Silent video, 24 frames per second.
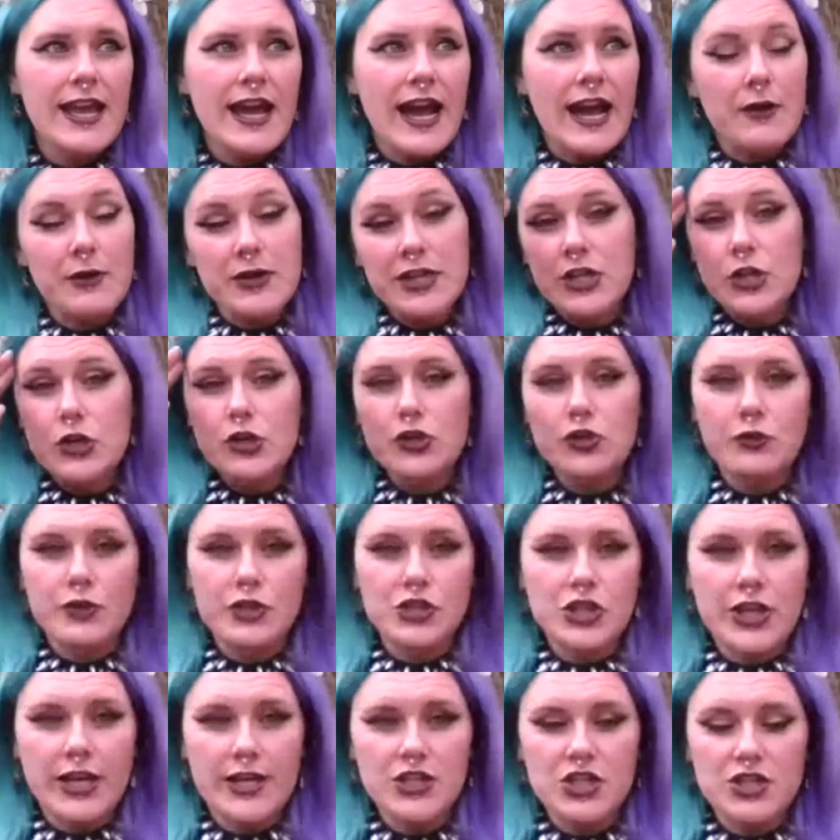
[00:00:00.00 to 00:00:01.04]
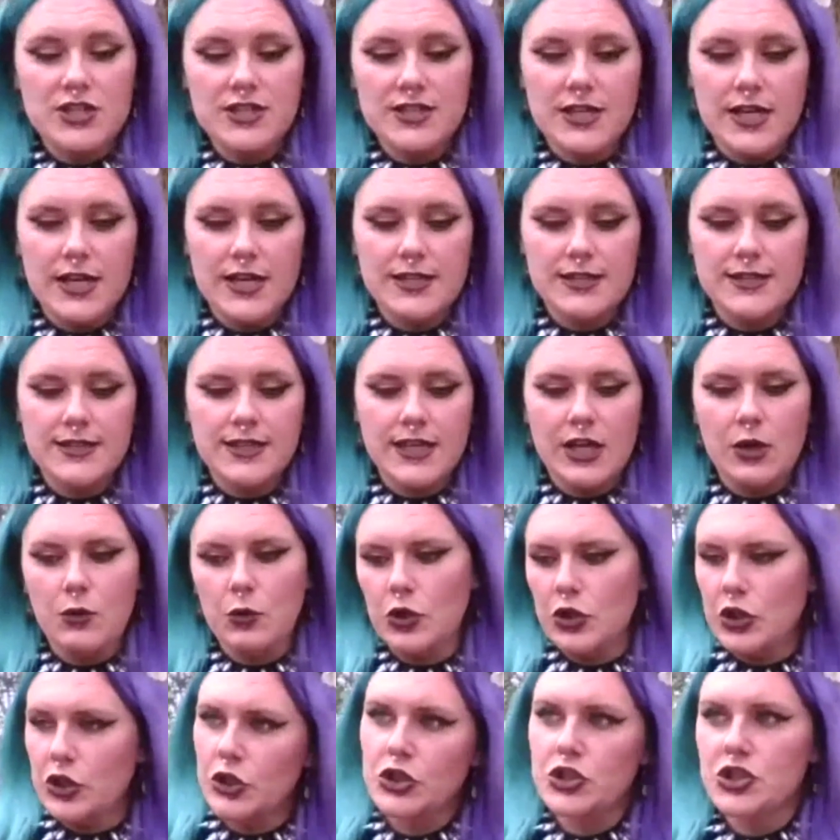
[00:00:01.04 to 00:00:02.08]
I would hear the rejection side say,
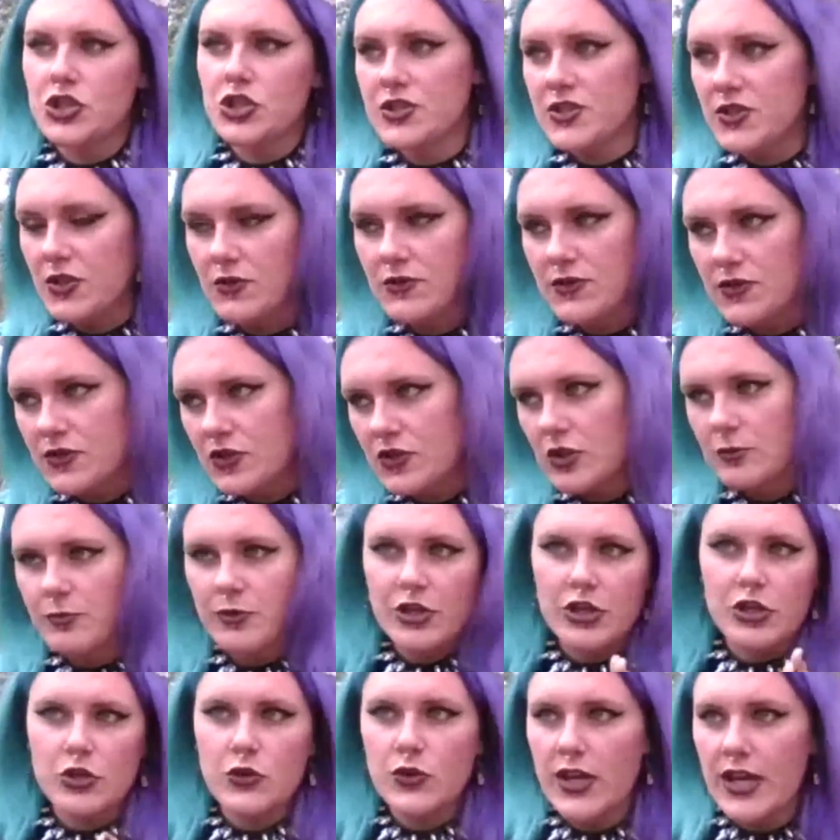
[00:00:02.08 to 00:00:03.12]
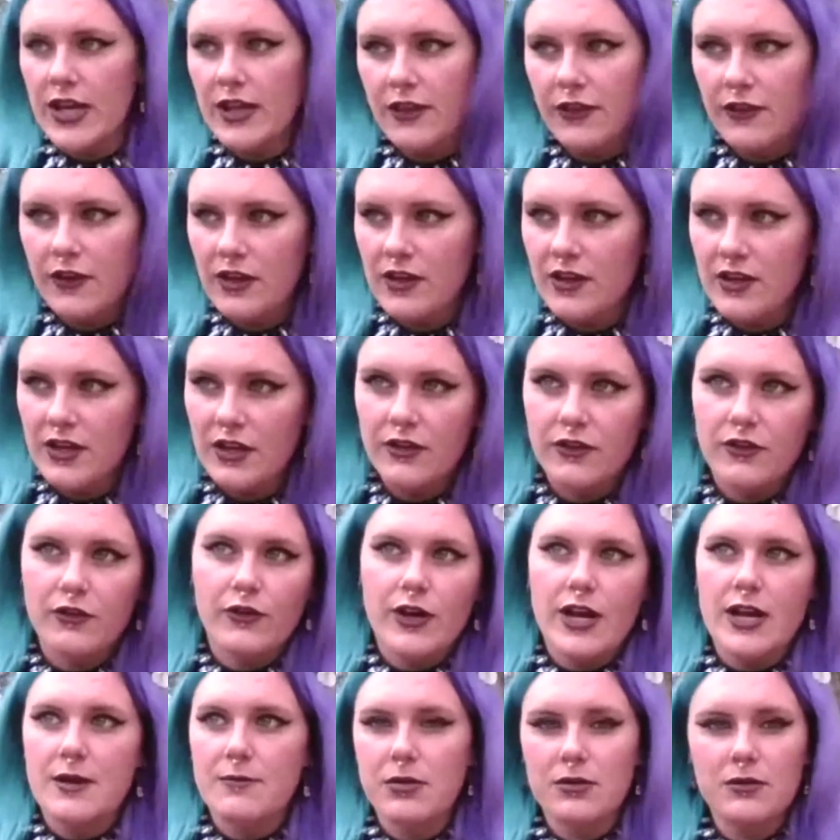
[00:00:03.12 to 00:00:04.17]
well, you're just so stupid. You can't think anything
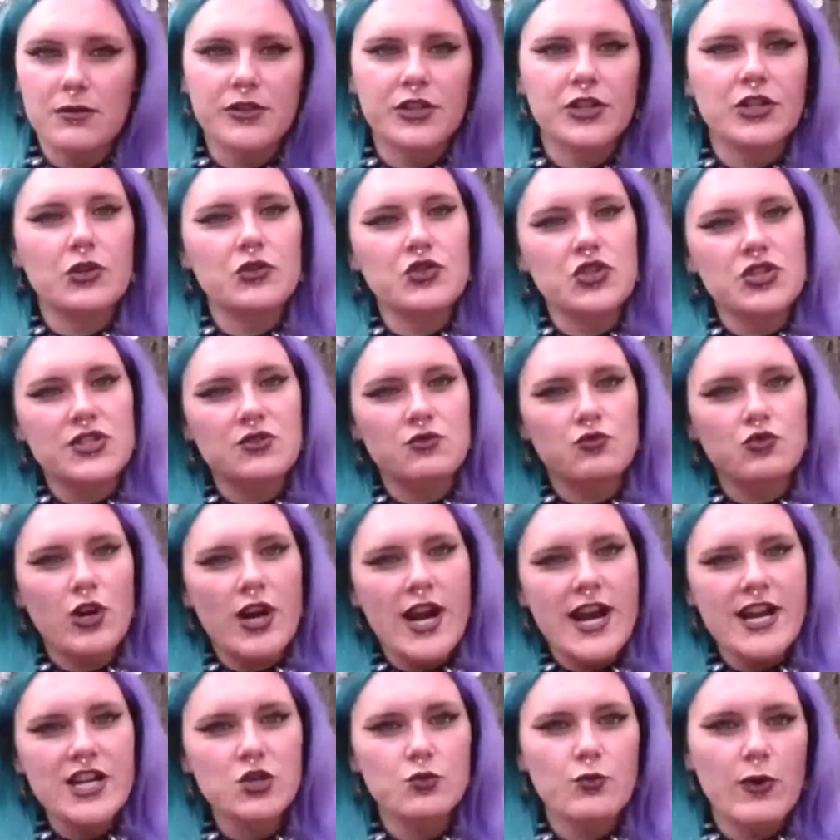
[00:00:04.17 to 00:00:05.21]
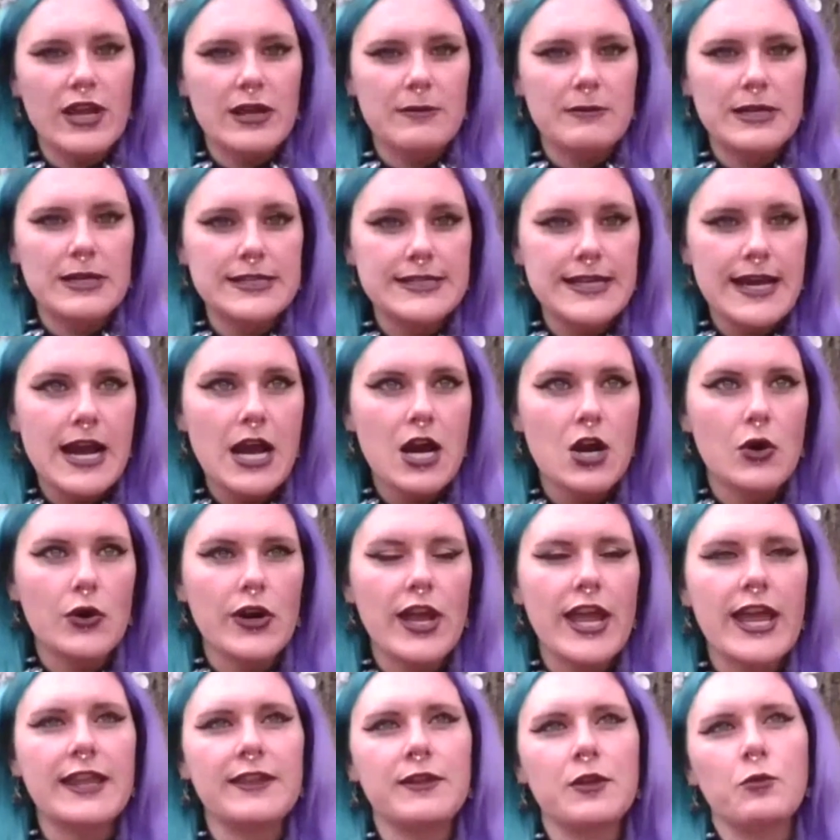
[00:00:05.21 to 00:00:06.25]
right. Well, you know, just trying to weigh me down.
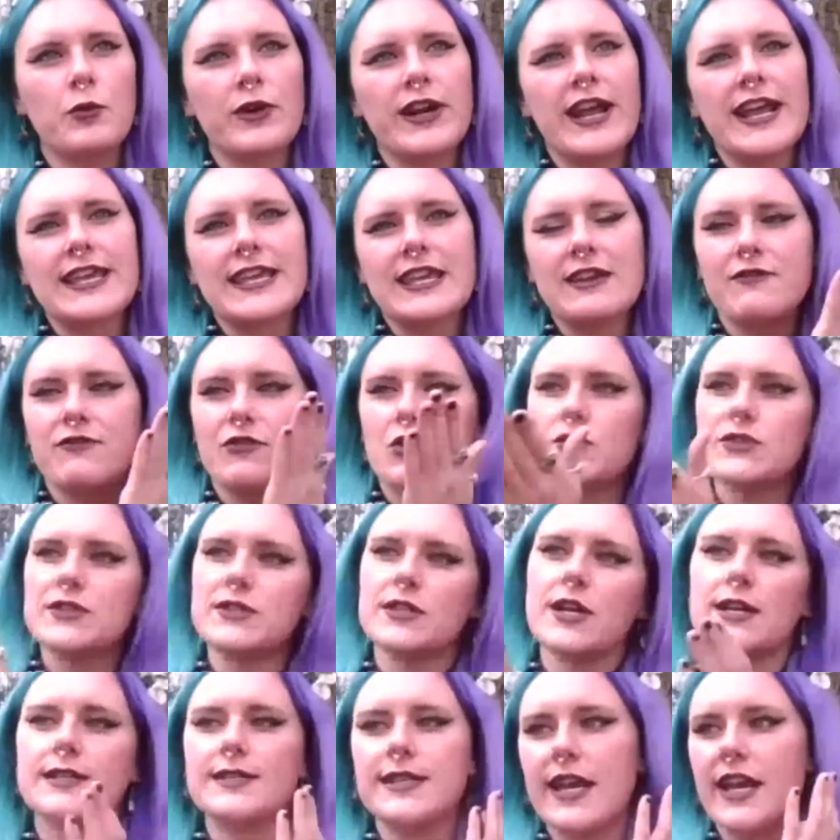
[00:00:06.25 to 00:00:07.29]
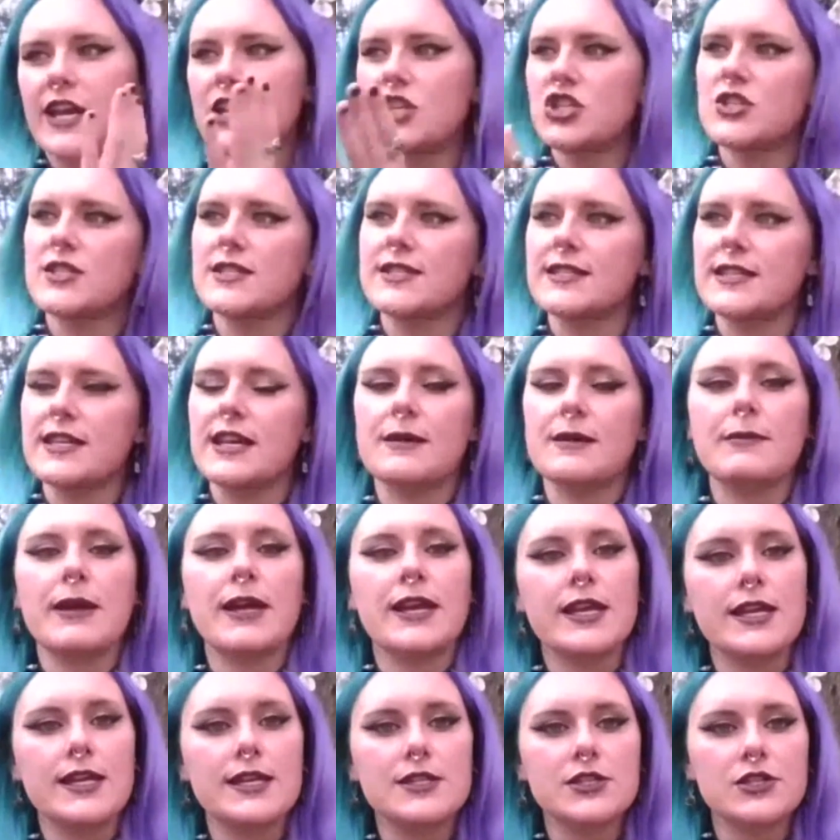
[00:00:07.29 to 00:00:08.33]
And then when I give those thoughts agency, it made
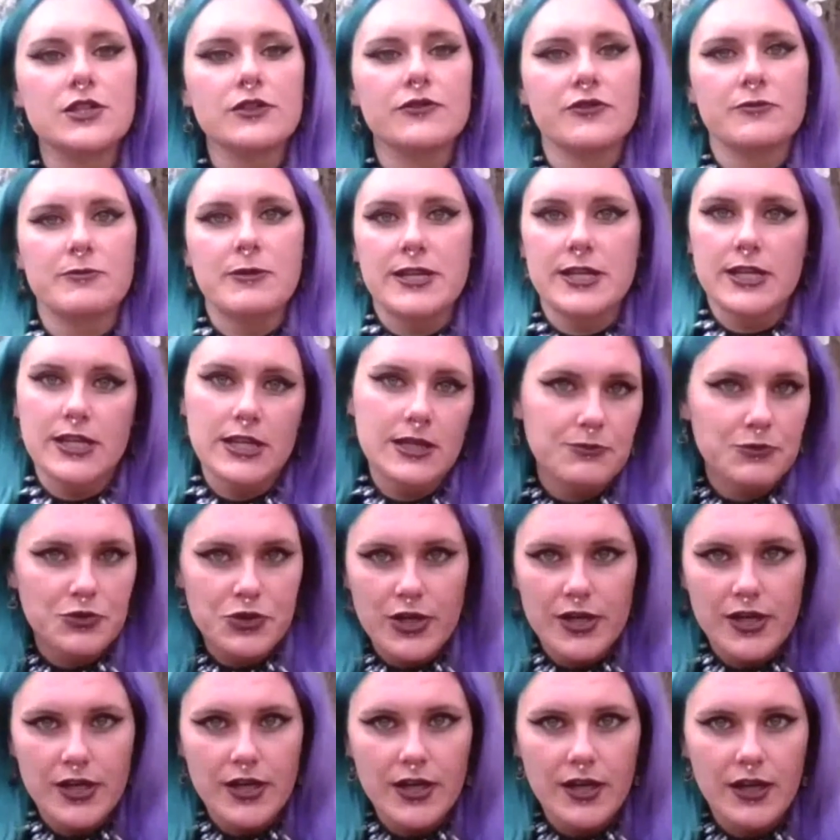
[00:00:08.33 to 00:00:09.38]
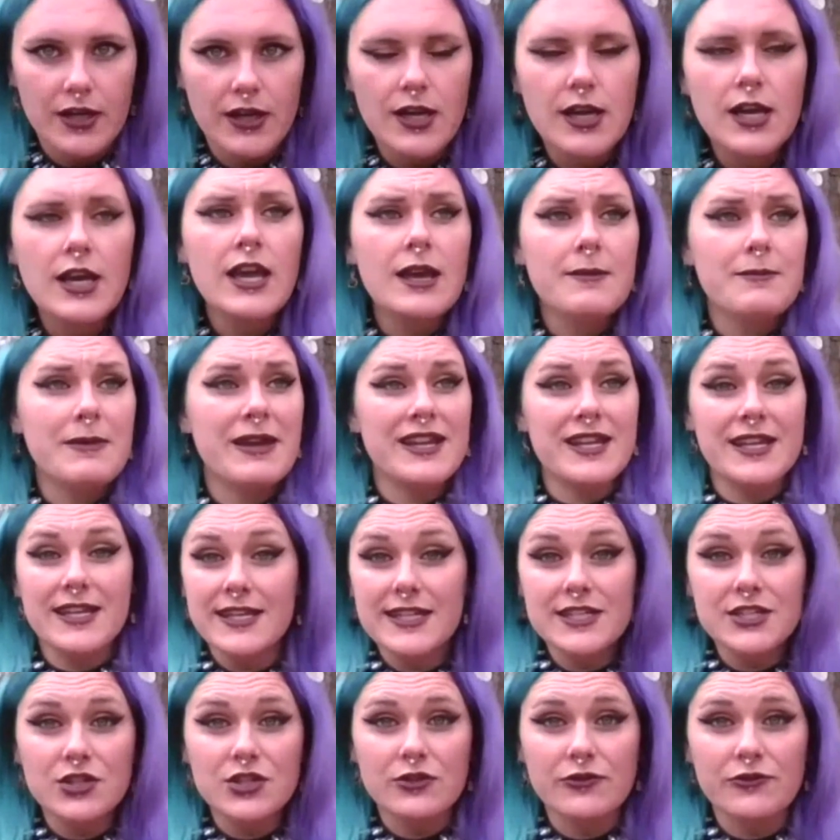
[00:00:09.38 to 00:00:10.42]
it easier for me to keep drinking. It made it
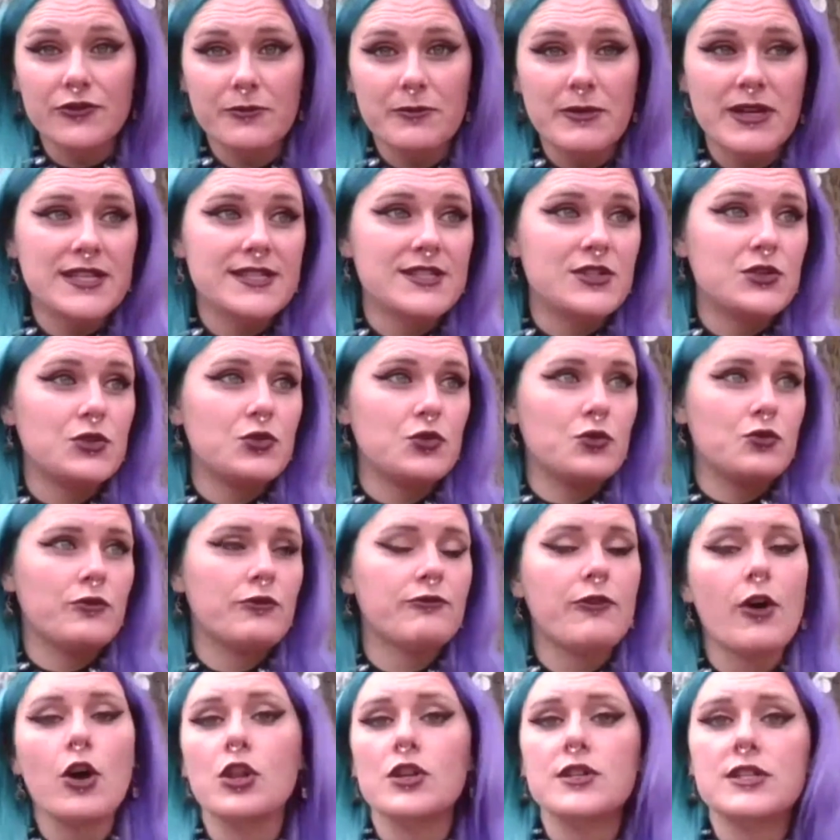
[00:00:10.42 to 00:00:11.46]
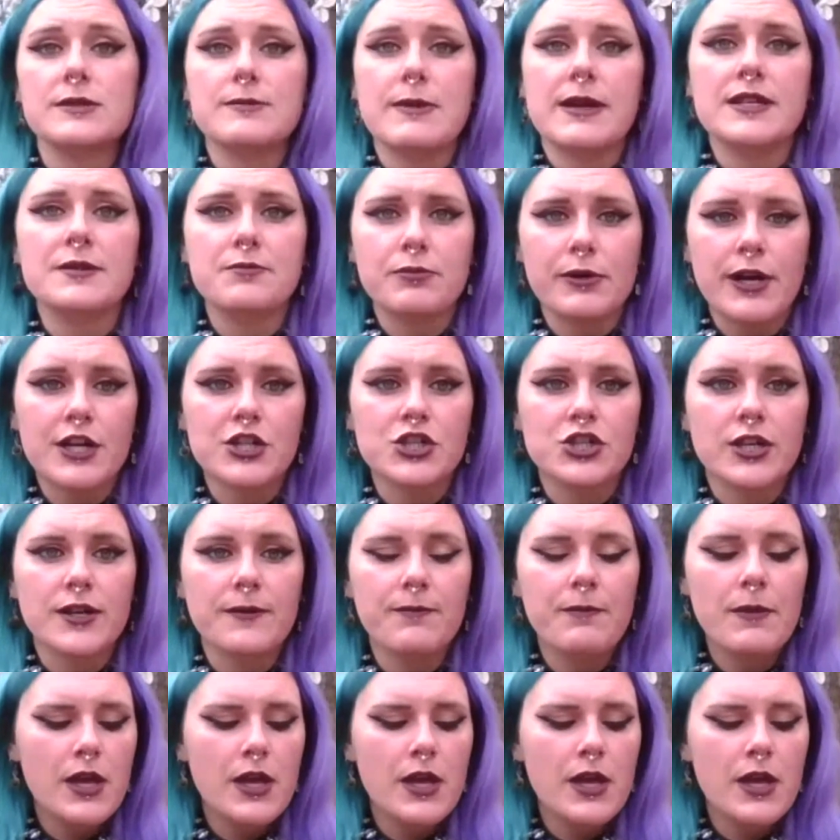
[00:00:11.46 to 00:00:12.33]
easier for me to fall into my depression.